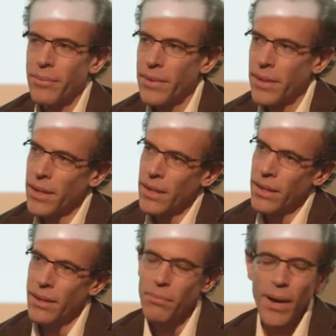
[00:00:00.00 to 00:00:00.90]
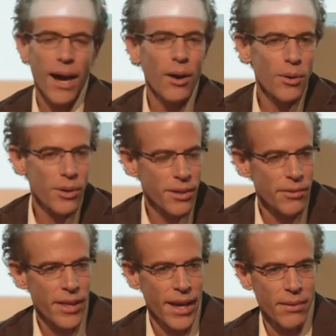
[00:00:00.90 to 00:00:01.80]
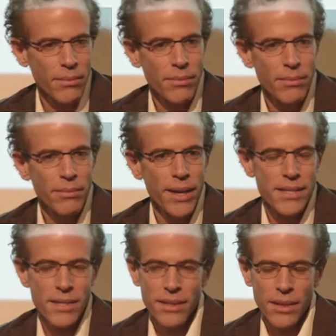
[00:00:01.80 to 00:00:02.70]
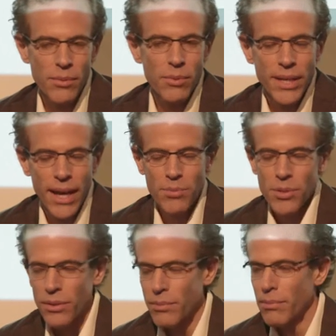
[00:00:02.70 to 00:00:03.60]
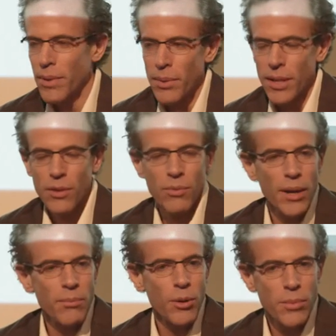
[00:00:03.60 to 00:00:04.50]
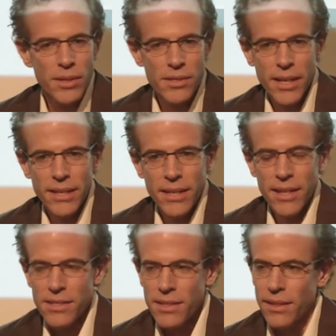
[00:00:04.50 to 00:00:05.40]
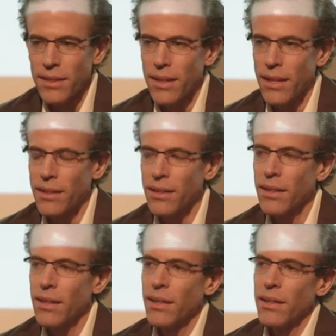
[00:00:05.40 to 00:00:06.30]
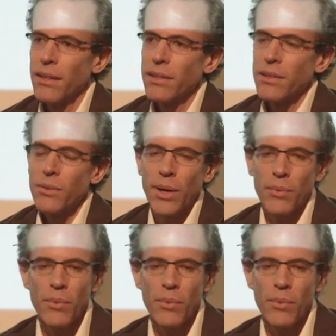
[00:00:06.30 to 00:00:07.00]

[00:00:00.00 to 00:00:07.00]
the power of that message. I mean, we captured maybe at the right moment the zeitgeist and, and did quite